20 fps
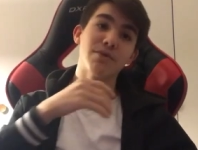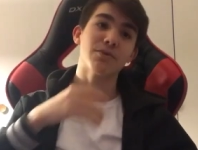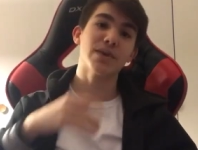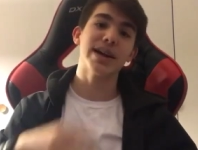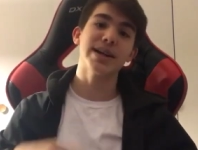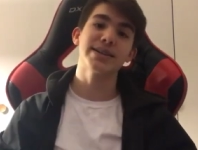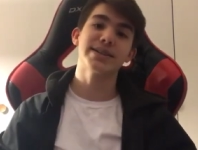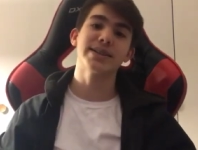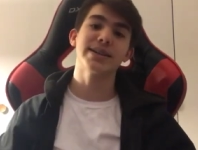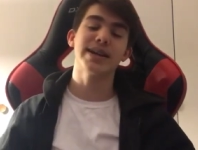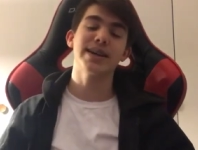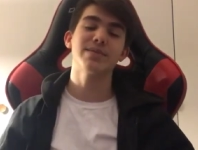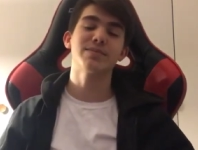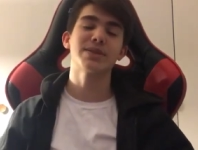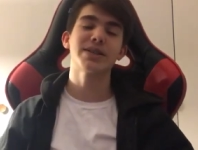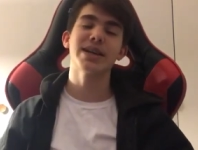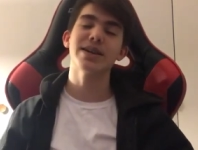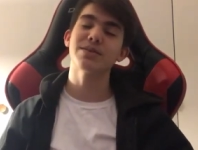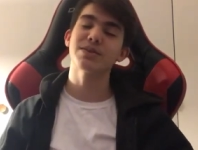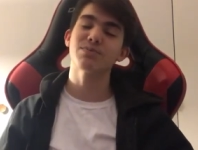a ranked game.
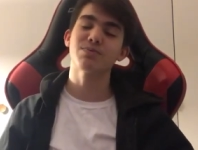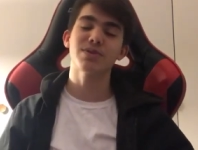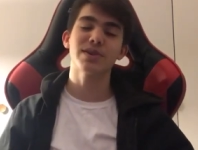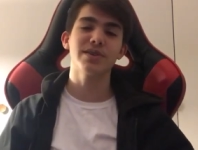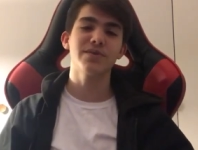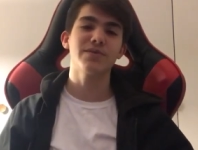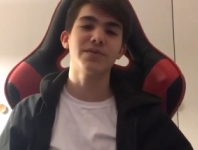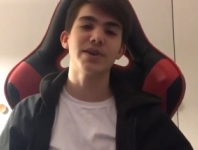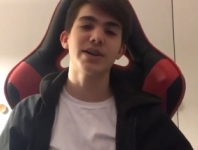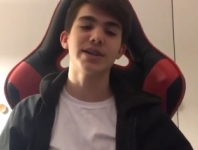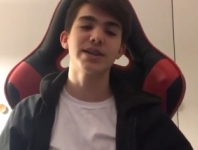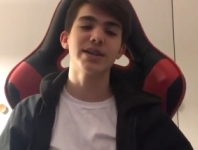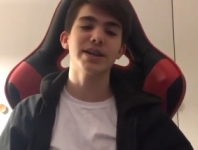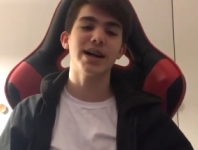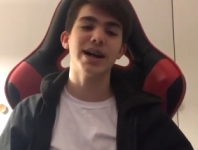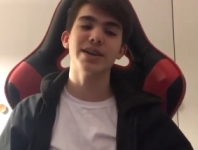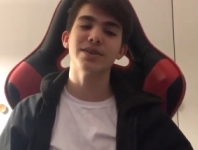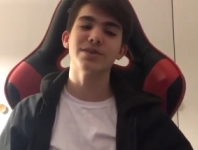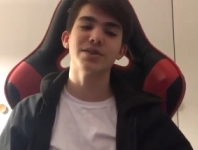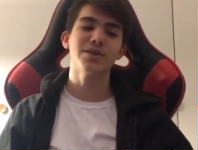So that was pretty fun.
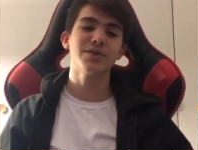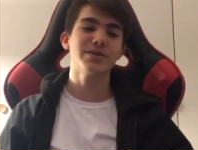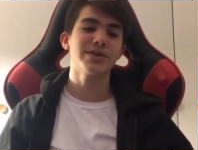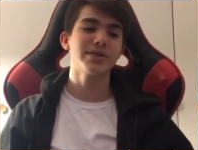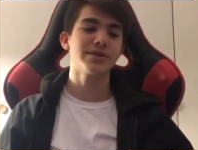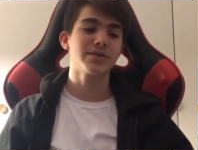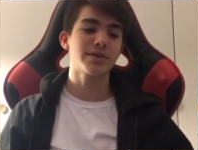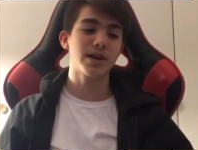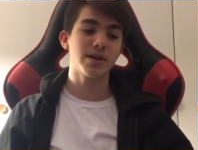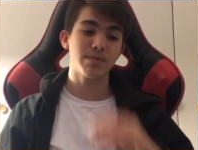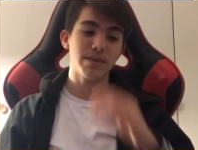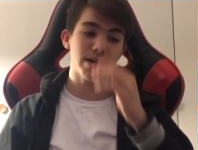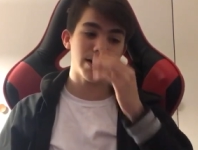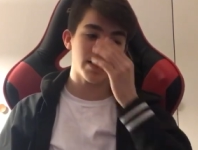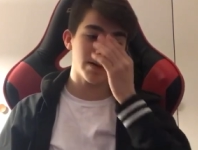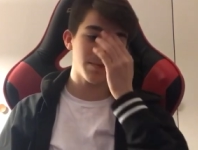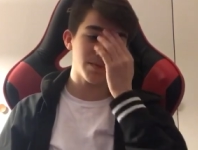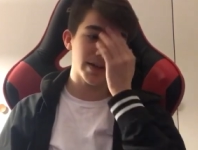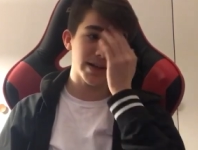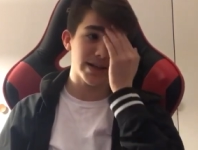I don't know when it'll come
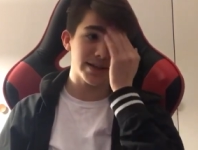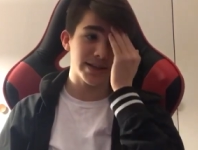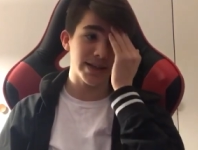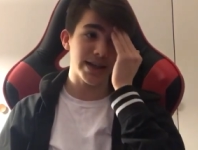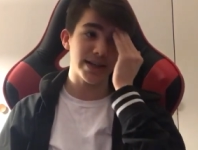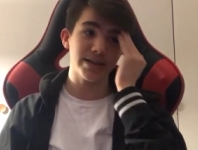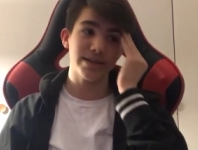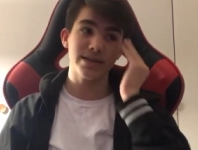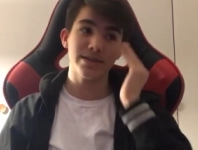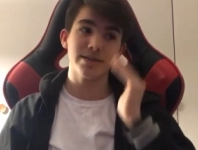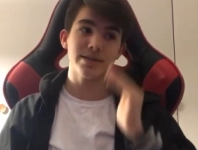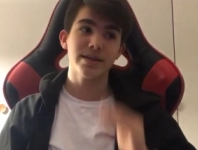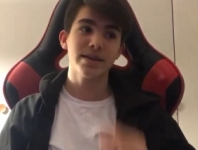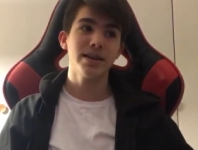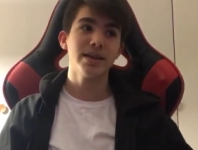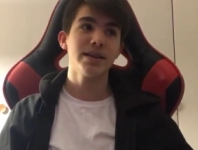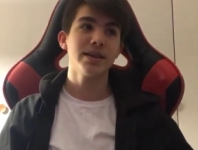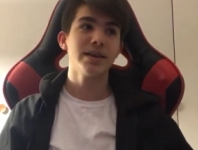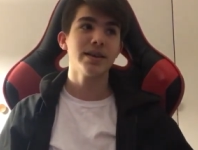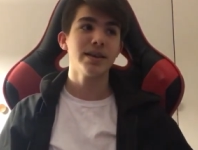out. I'll probably have to edit,
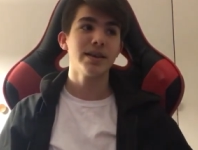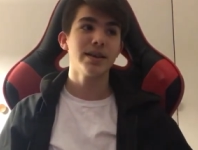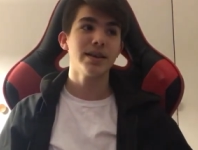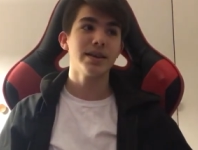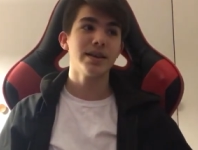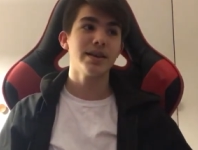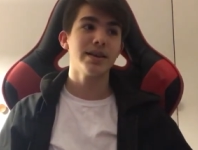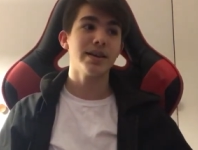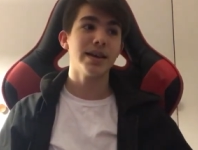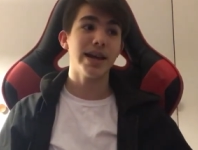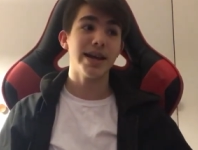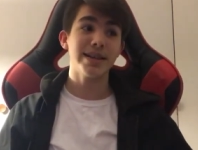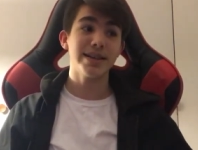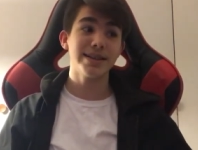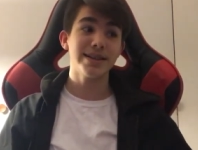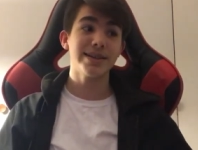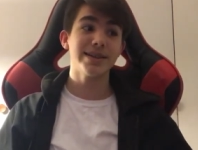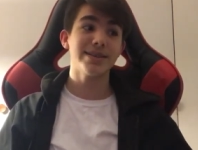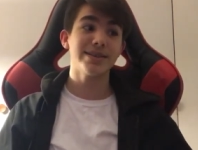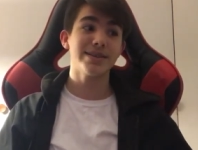
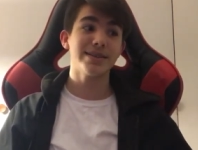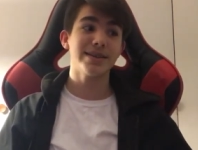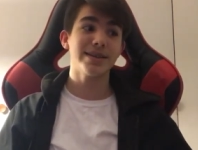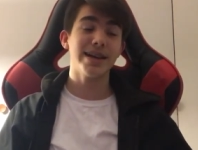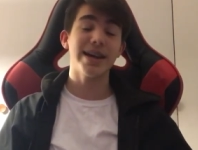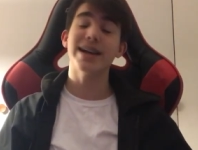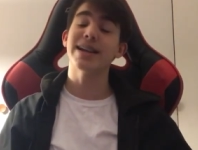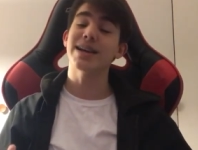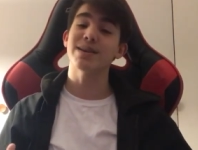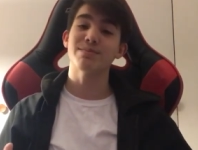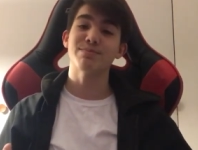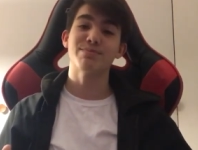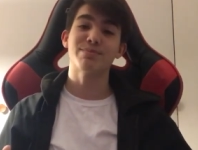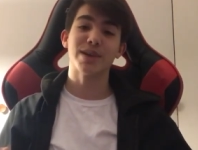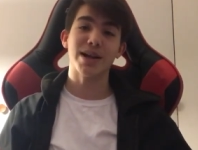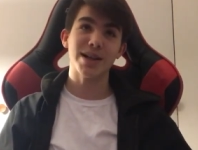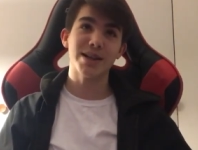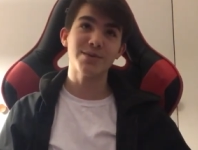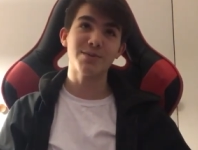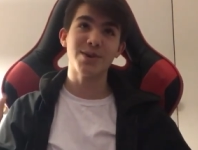edit it, and I
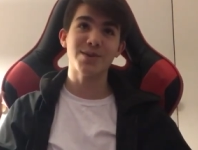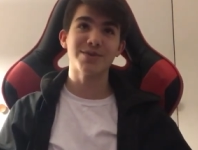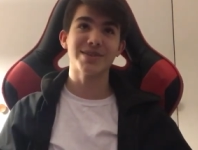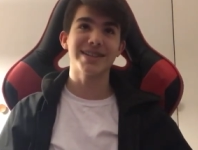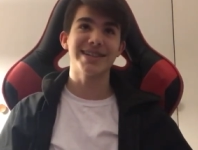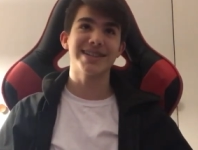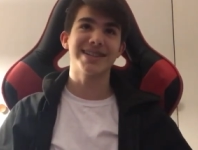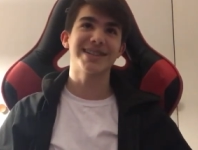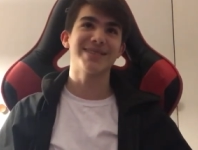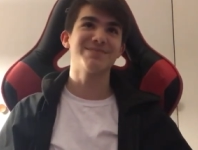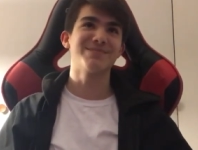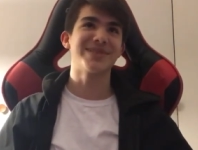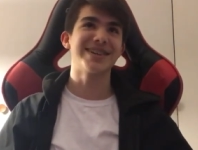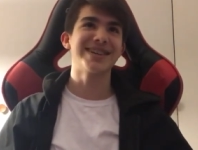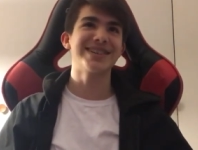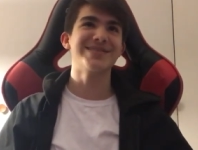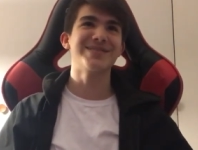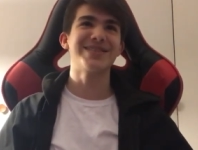probably won't release it. But